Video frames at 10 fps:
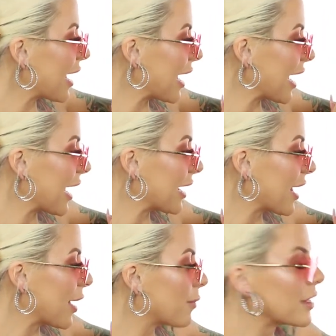and
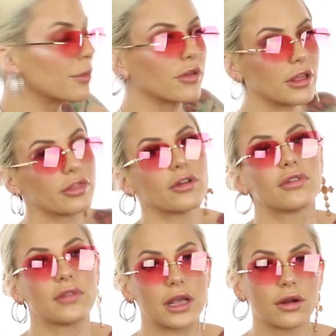people think they're
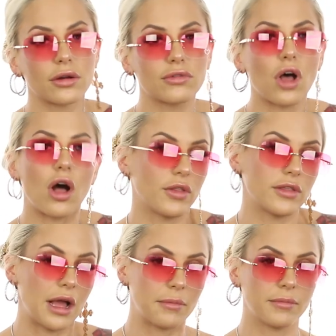stickers all the
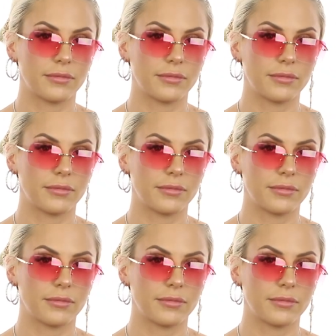time.